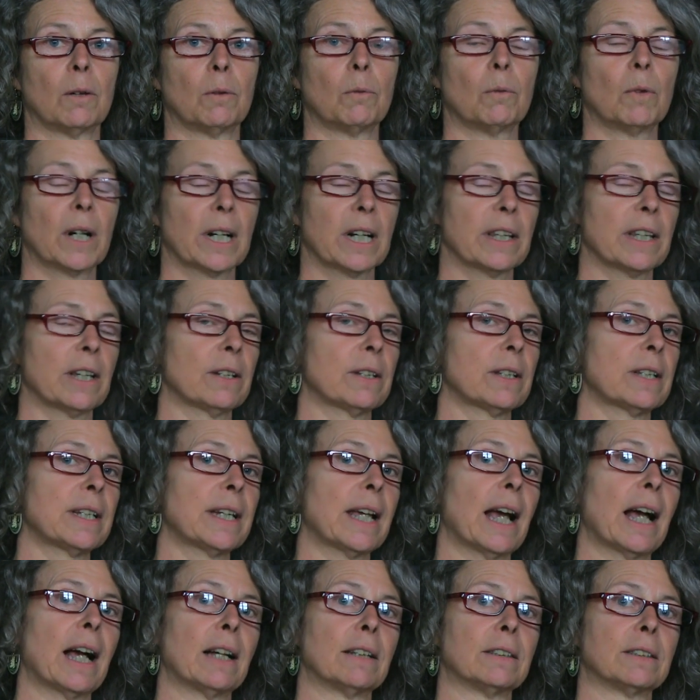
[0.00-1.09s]
One of those
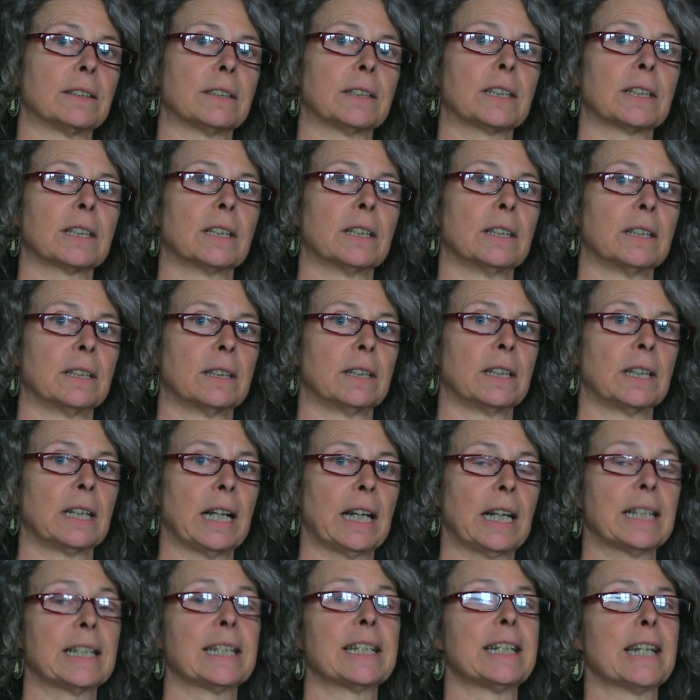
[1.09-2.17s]
towns
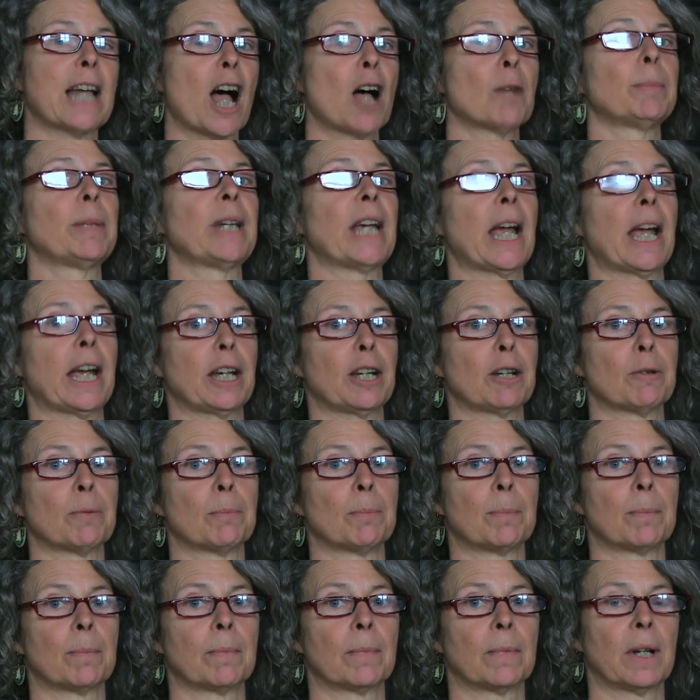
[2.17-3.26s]
is Namie.
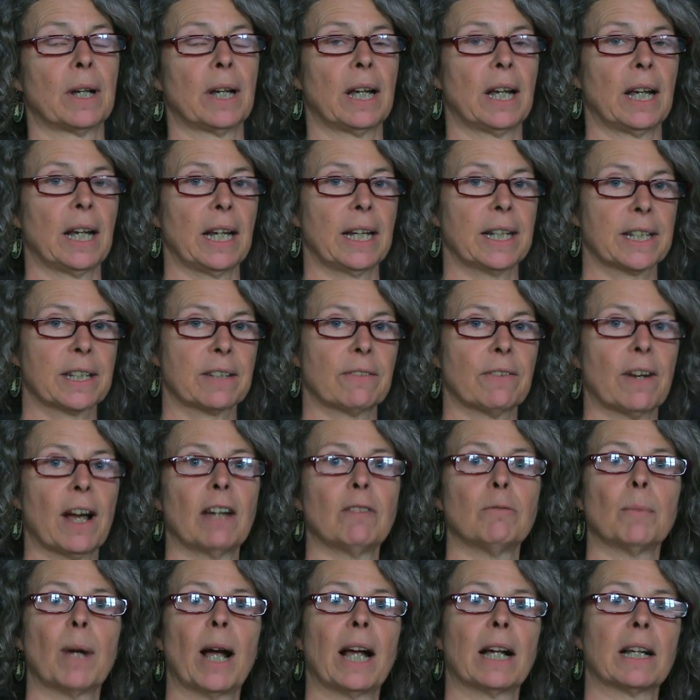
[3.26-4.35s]
It's
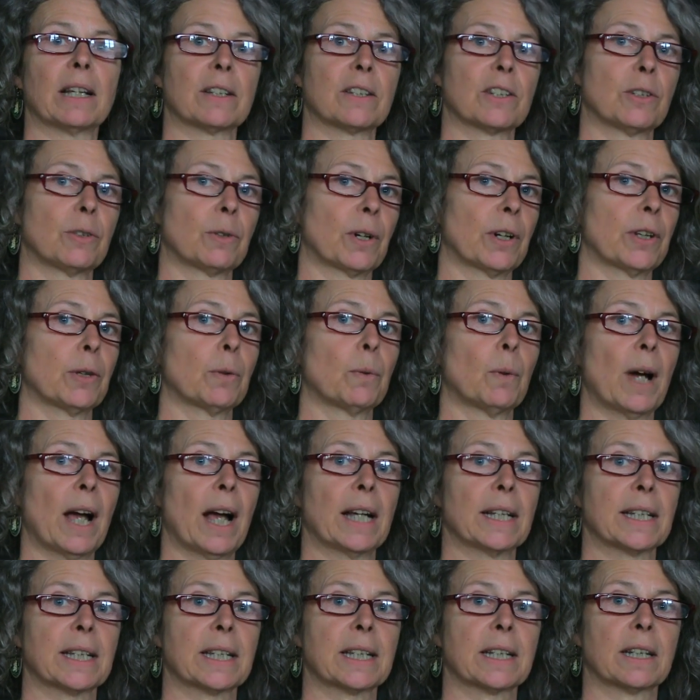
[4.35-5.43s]
five miles
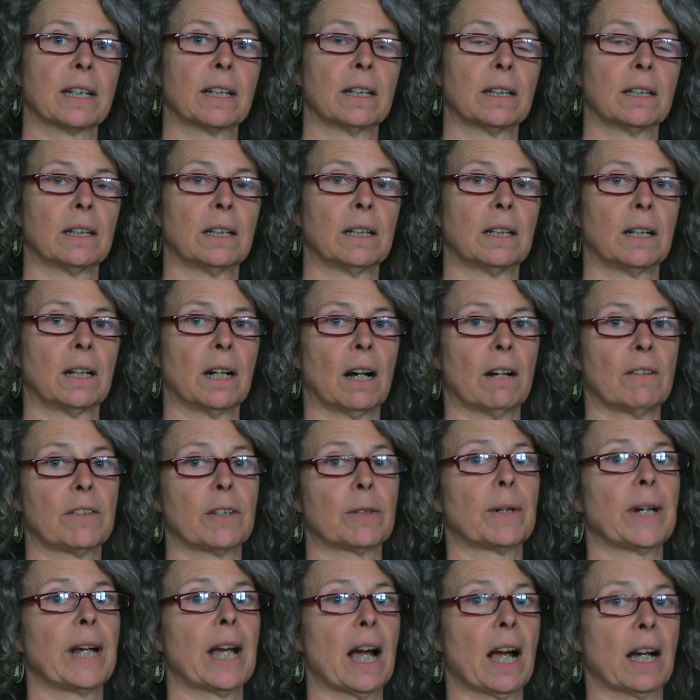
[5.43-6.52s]
northwest of
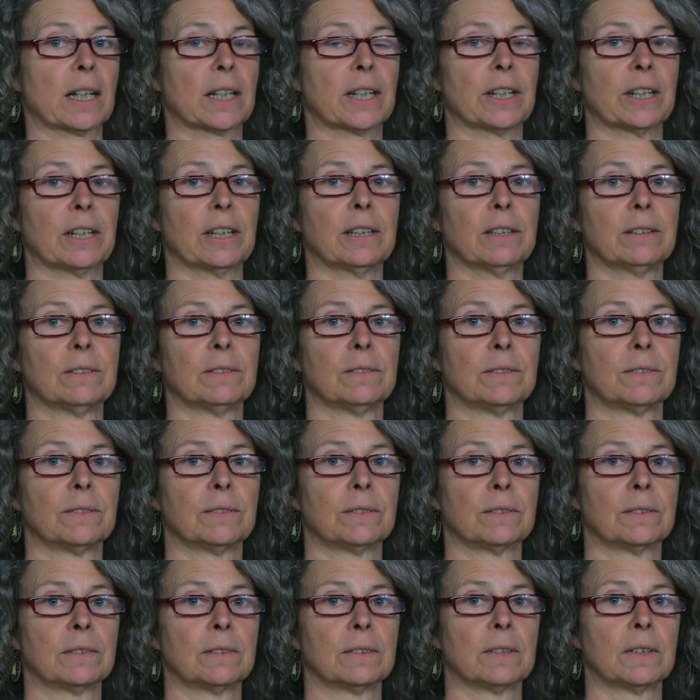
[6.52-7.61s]
the reactor,
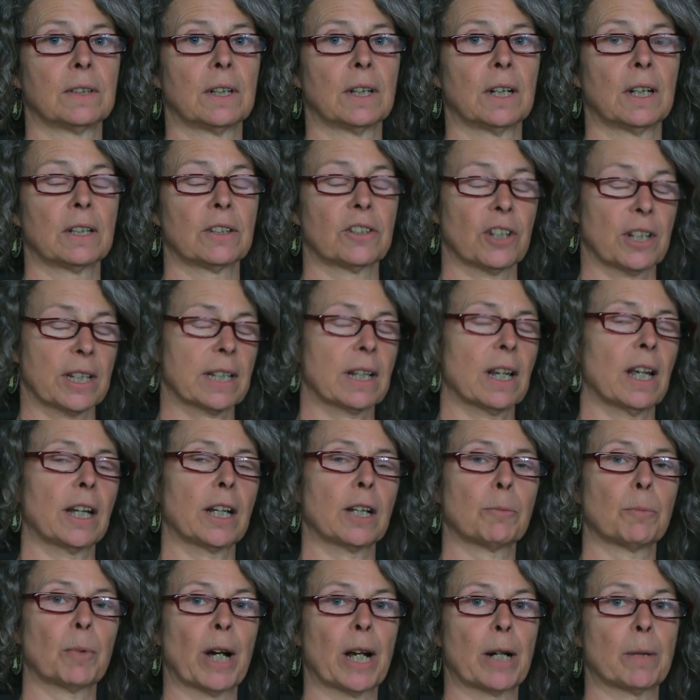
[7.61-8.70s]
just
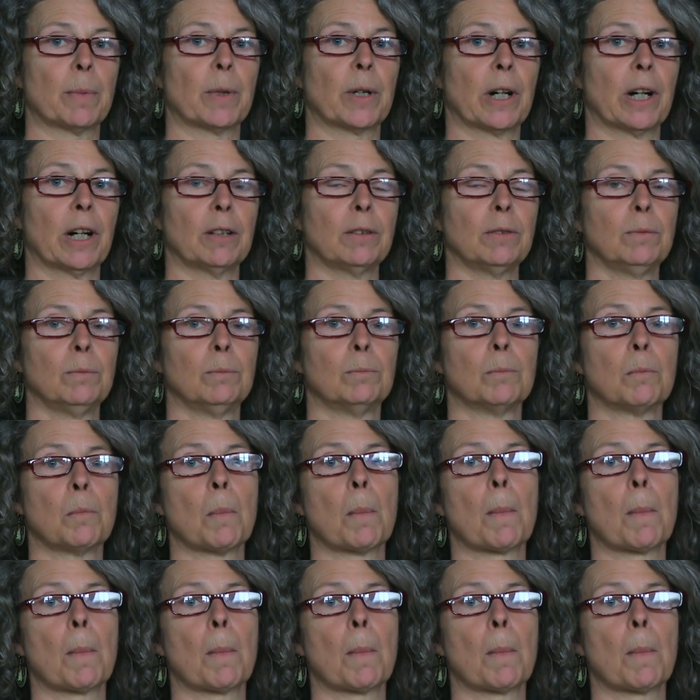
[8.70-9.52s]
like Brattleboro.